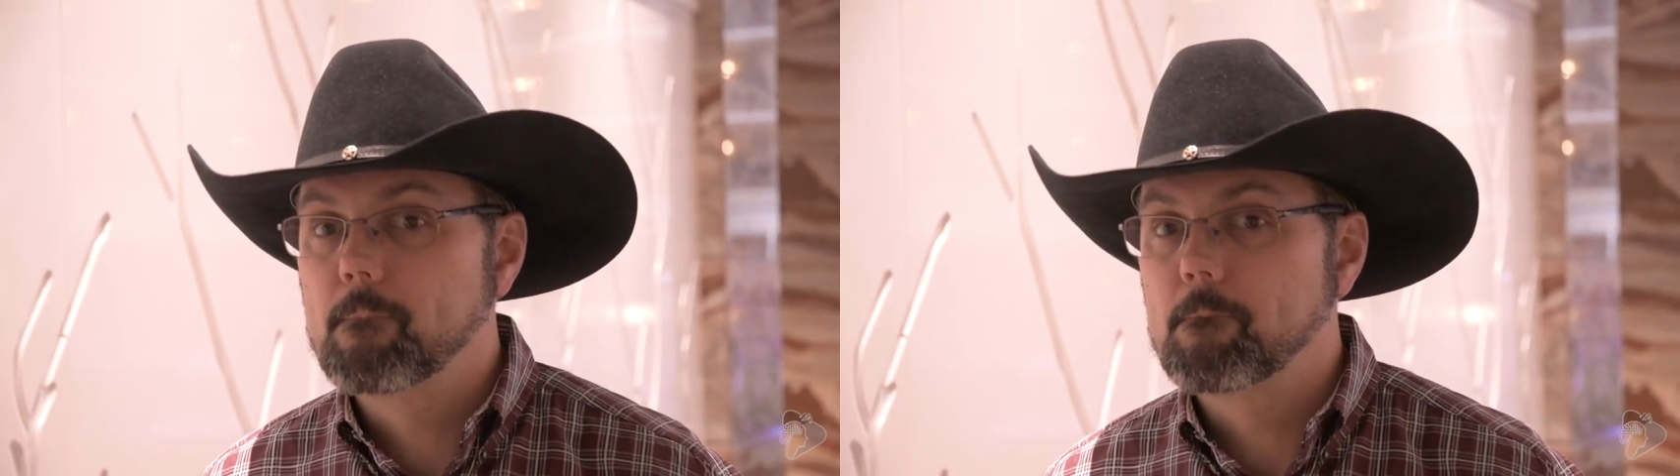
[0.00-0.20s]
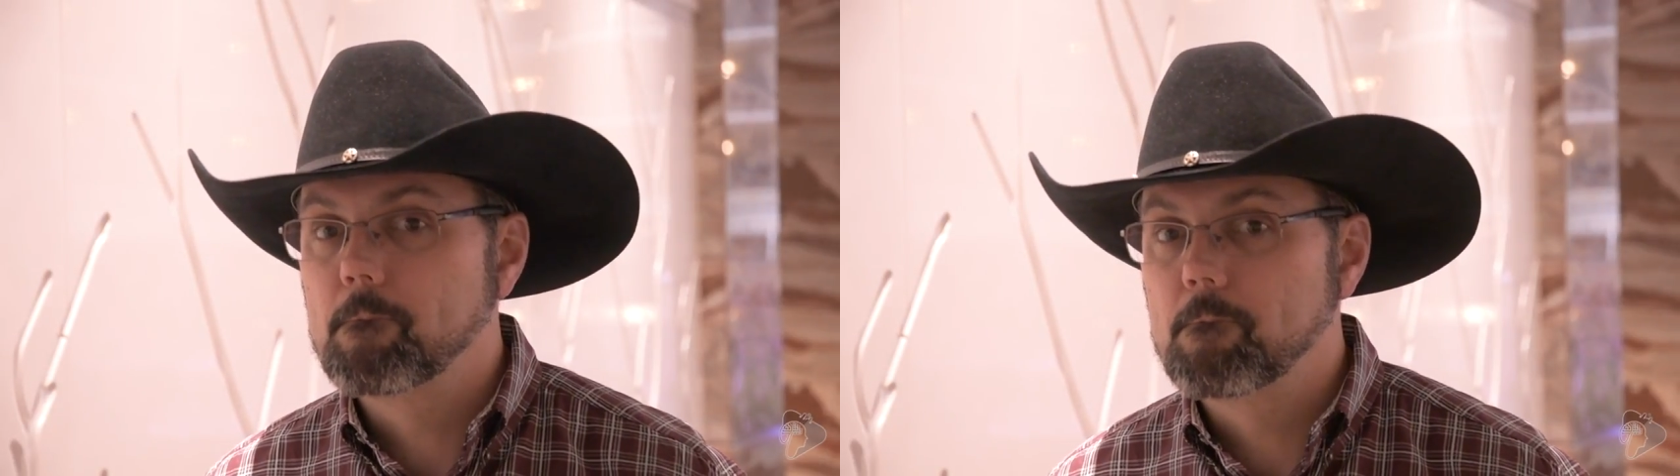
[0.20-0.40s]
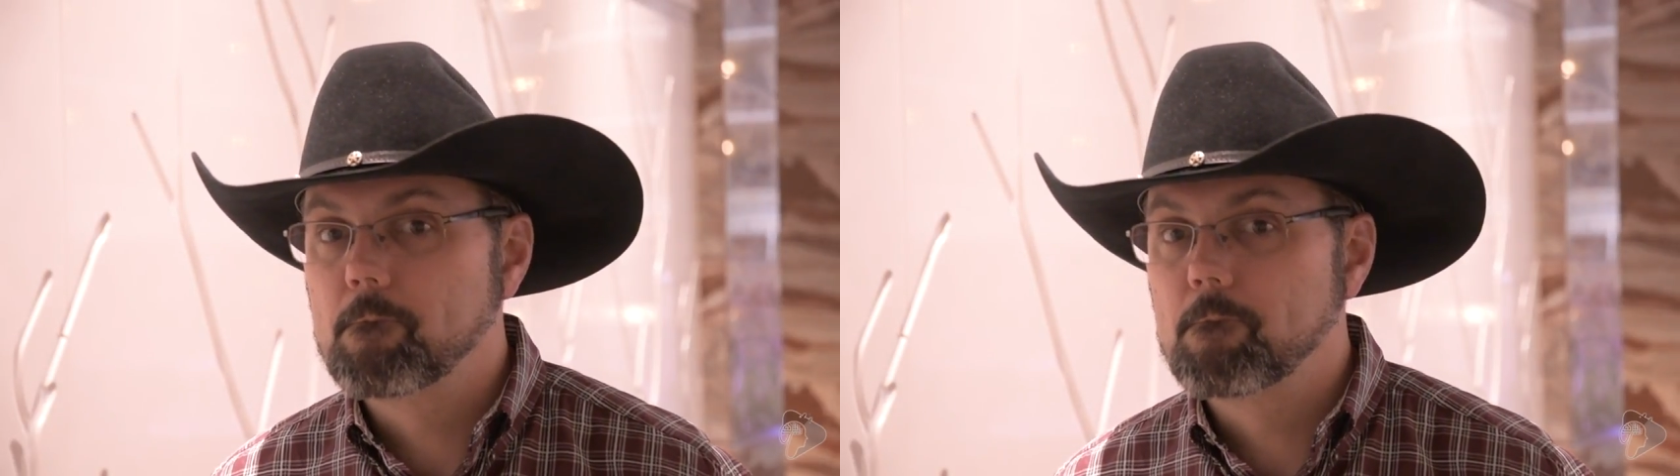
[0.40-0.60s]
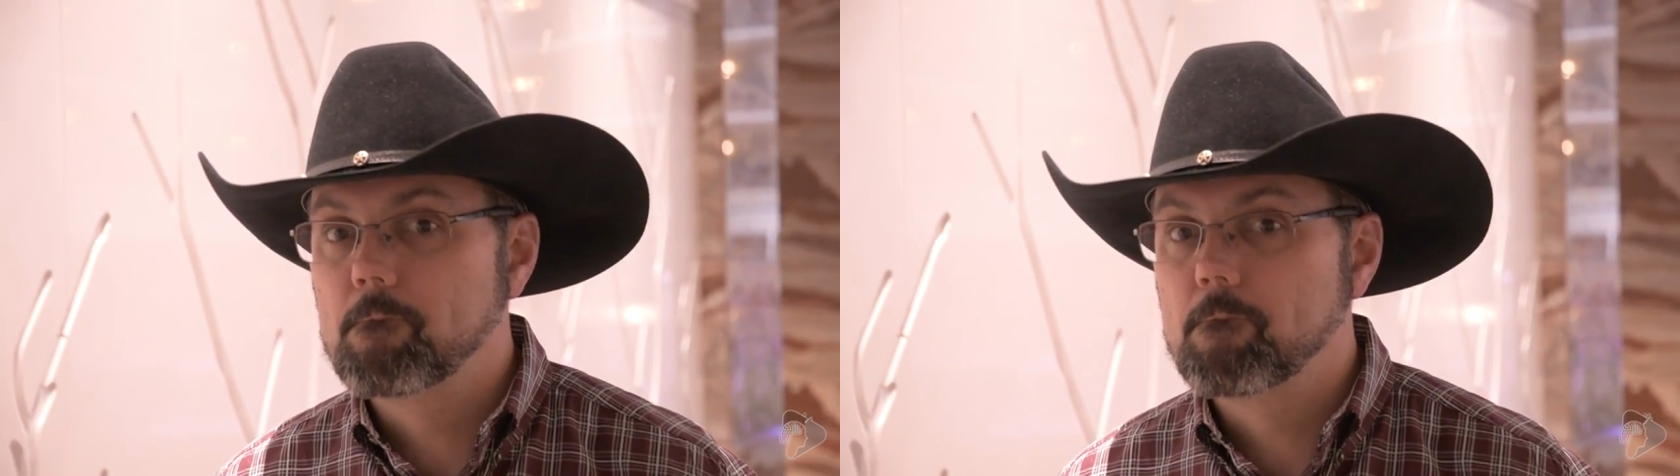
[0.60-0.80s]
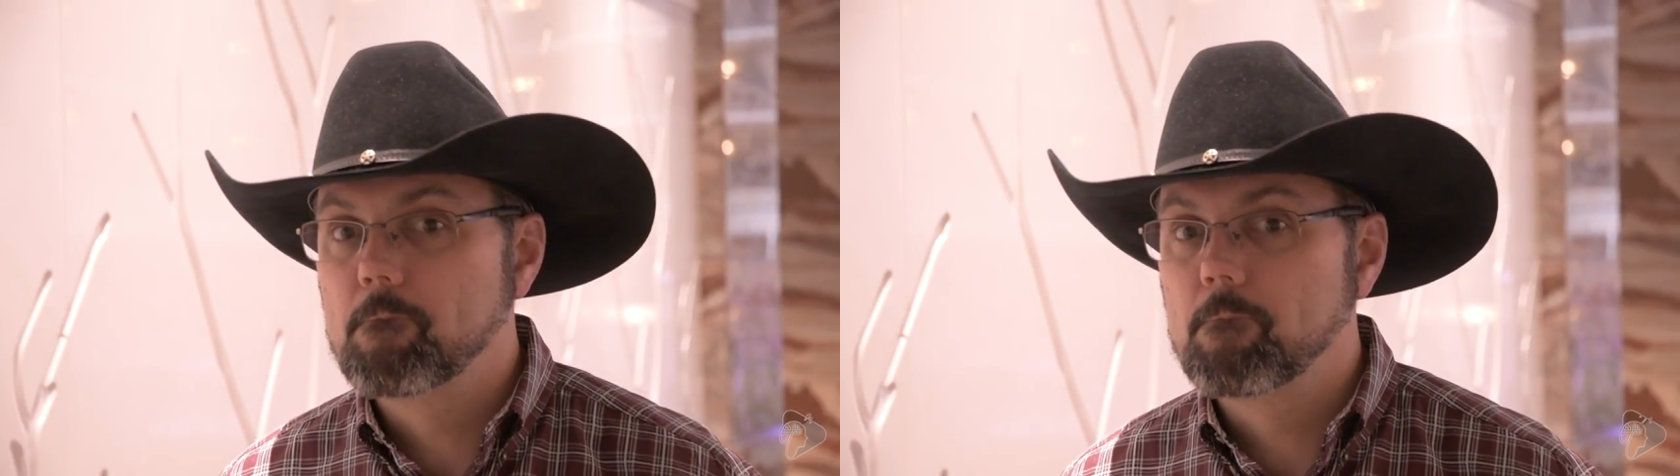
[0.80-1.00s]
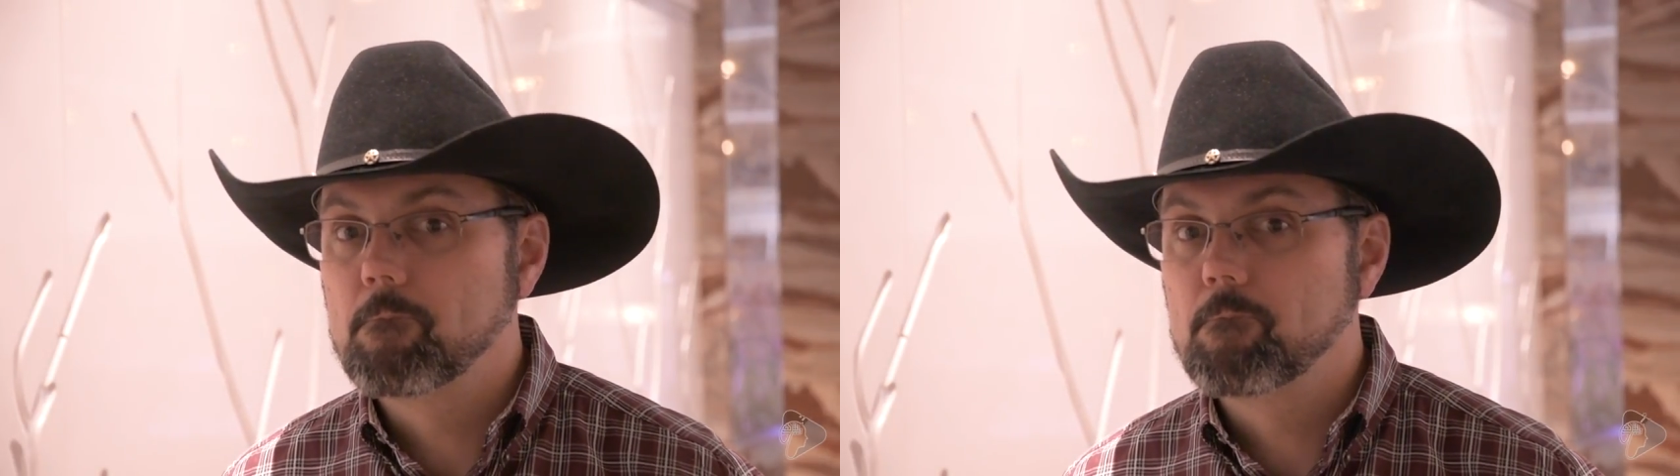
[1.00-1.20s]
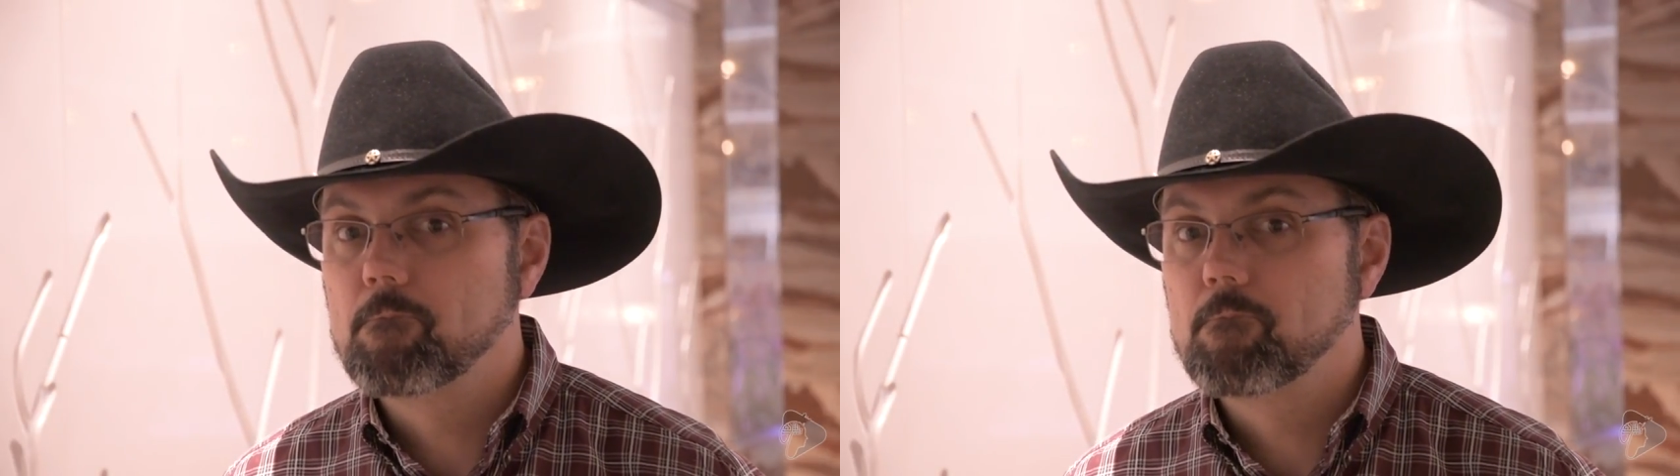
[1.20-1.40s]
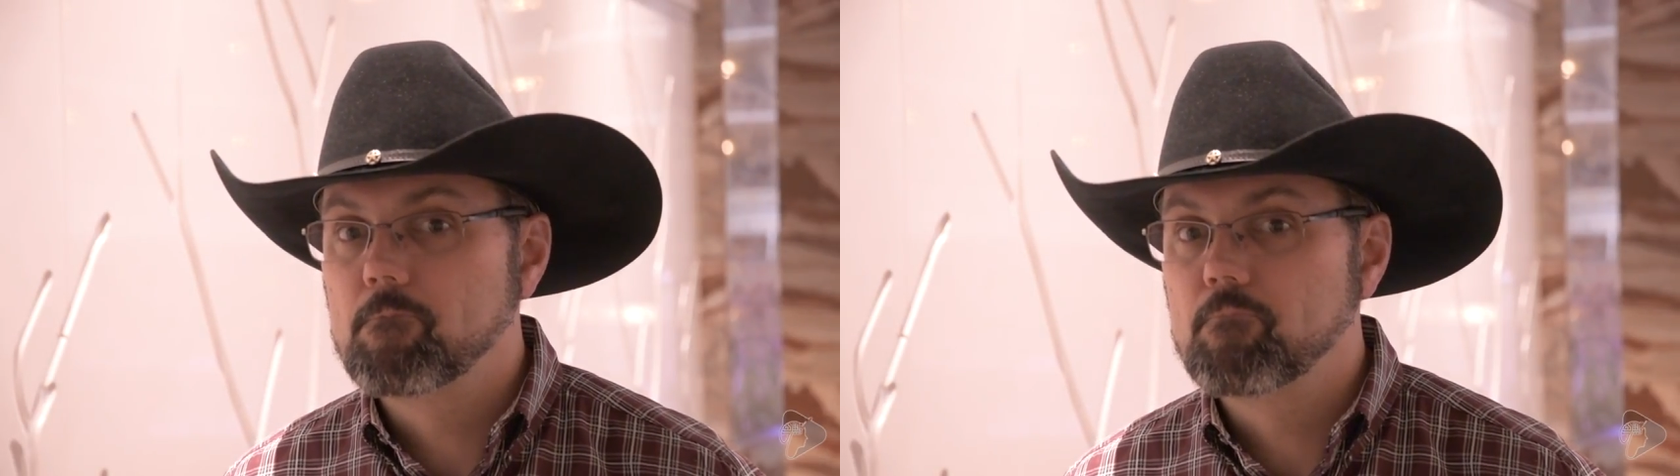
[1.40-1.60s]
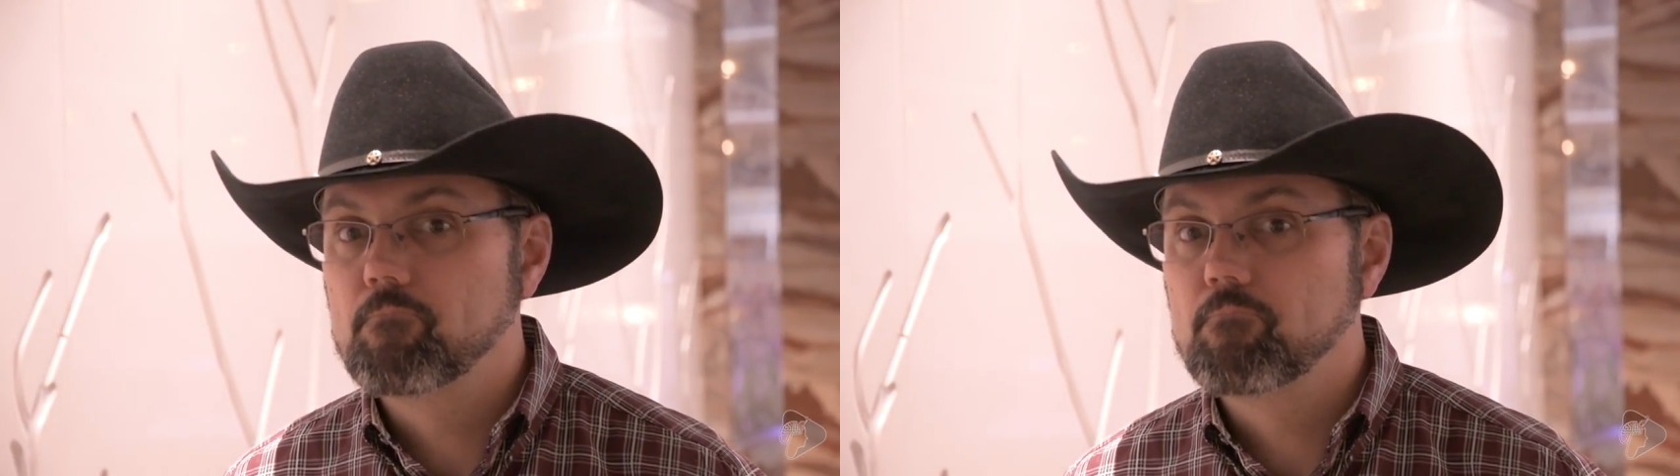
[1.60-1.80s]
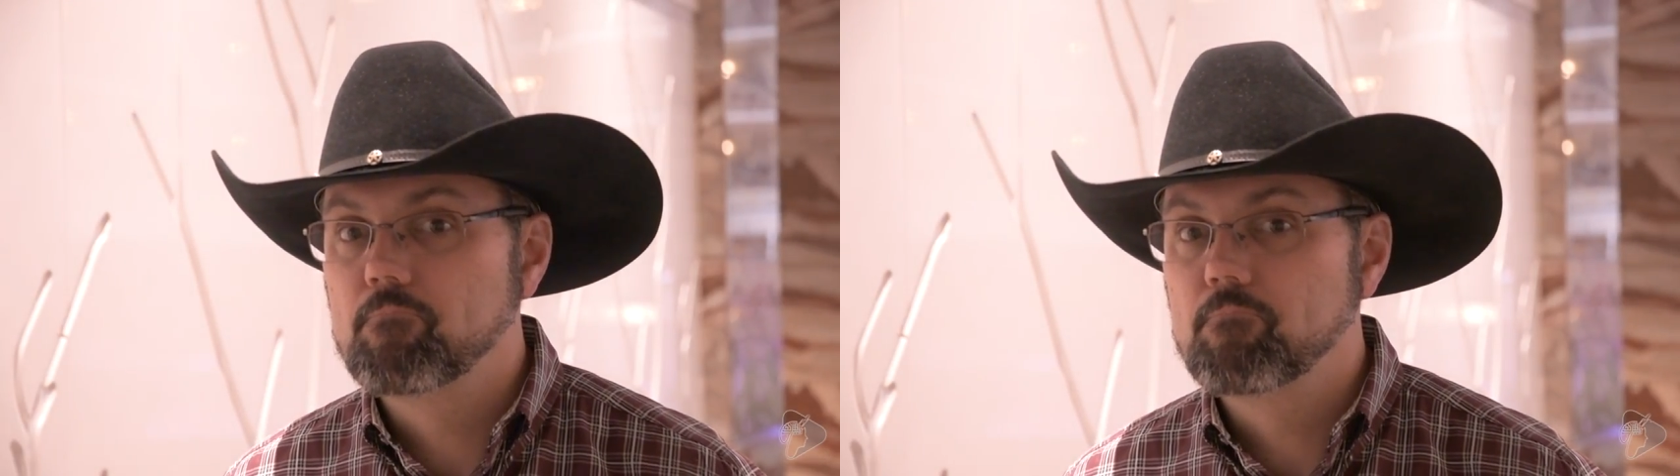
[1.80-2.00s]
Do you want advice? Do you want to call that?
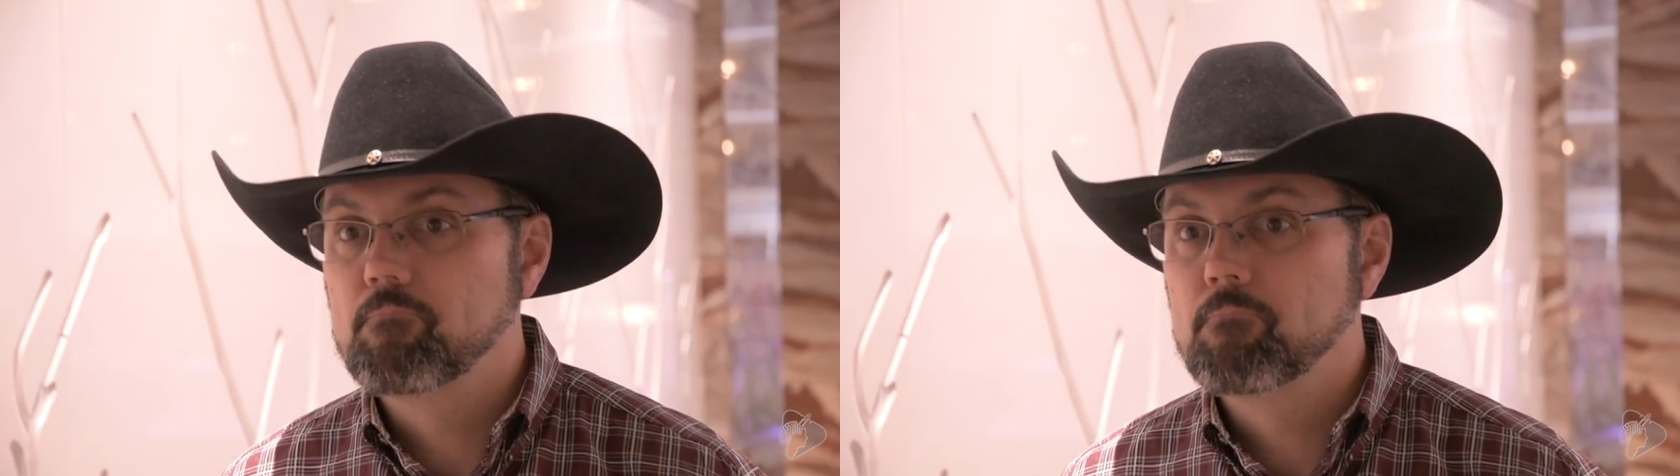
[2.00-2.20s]
Or?